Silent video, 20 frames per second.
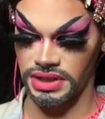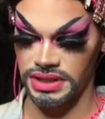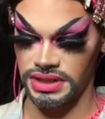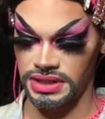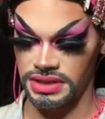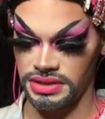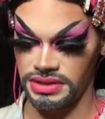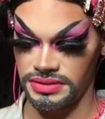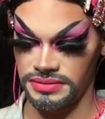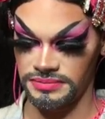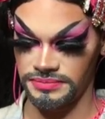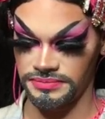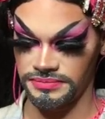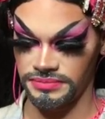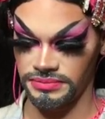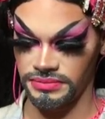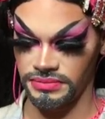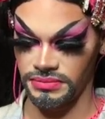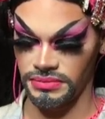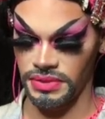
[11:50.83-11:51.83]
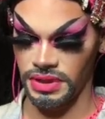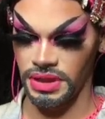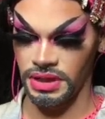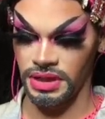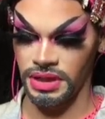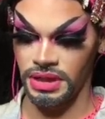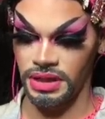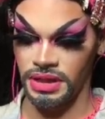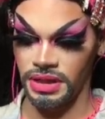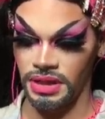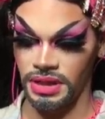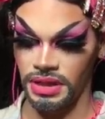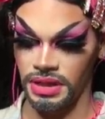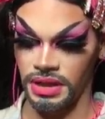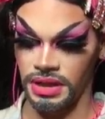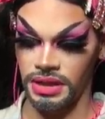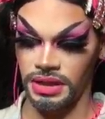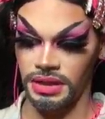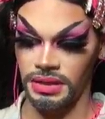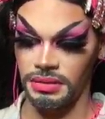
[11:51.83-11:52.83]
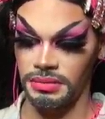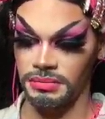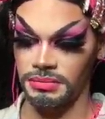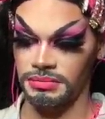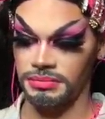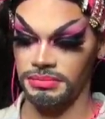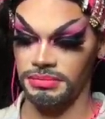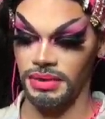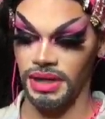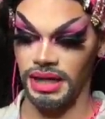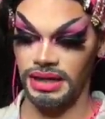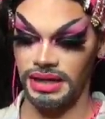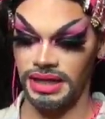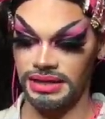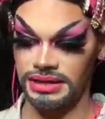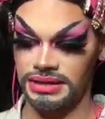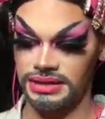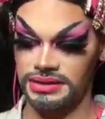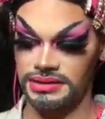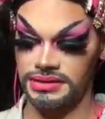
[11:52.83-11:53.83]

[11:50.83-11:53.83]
here. Um, I like this